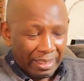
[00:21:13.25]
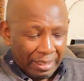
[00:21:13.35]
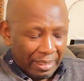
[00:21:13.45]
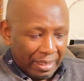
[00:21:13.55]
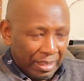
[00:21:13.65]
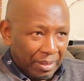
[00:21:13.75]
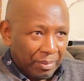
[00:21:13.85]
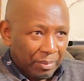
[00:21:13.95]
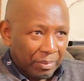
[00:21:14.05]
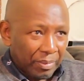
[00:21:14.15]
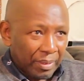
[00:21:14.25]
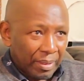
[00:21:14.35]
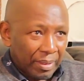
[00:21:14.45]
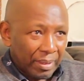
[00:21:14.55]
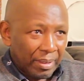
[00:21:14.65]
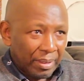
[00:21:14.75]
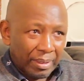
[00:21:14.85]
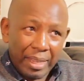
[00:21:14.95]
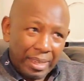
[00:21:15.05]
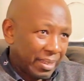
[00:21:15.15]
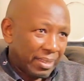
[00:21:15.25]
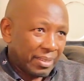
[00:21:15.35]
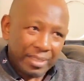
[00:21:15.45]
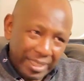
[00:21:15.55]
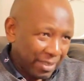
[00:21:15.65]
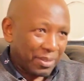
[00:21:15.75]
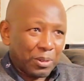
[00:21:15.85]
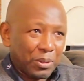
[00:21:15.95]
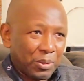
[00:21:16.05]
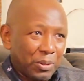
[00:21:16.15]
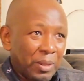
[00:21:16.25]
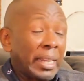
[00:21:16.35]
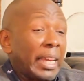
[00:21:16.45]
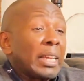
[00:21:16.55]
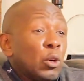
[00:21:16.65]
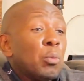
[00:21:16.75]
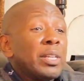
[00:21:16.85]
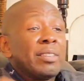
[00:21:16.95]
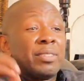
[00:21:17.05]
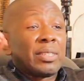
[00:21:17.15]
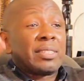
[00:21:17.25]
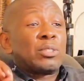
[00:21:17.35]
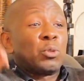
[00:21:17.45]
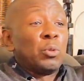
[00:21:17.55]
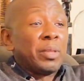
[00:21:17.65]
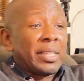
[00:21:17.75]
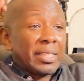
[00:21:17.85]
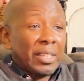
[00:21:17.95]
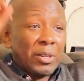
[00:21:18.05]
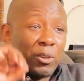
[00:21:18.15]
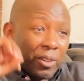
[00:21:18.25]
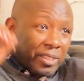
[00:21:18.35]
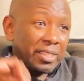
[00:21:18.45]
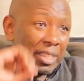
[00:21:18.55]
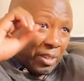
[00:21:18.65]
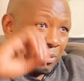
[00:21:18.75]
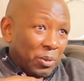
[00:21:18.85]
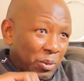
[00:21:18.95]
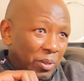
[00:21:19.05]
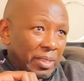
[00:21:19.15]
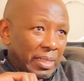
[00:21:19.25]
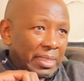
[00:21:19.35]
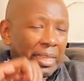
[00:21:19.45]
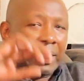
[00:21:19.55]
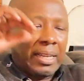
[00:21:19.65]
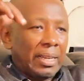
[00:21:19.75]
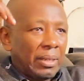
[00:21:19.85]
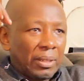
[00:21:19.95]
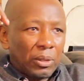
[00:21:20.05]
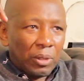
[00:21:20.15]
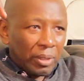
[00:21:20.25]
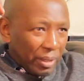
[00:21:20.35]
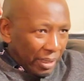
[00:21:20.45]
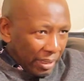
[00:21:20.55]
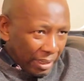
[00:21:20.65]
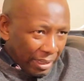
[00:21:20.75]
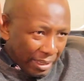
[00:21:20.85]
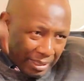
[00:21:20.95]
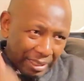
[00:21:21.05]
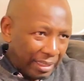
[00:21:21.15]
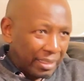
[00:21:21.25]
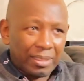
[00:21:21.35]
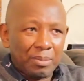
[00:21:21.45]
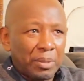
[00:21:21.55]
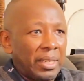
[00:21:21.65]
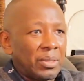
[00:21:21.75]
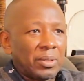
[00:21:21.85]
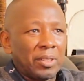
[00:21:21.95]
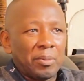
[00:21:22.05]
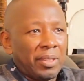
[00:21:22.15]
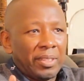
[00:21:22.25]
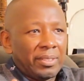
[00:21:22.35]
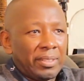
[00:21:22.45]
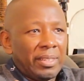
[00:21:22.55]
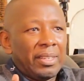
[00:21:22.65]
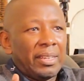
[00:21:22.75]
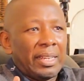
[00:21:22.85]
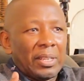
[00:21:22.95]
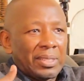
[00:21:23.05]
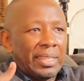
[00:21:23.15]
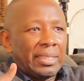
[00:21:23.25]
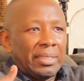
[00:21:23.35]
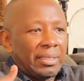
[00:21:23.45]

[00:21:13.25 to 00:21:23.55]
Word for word: This is just after you've come back from Costo. Yeah, straight after Costo. Like, nobody even told me until now you're a Christian, you have to do this. Yeah. It's like God instantly just began to tell me things. And I was like,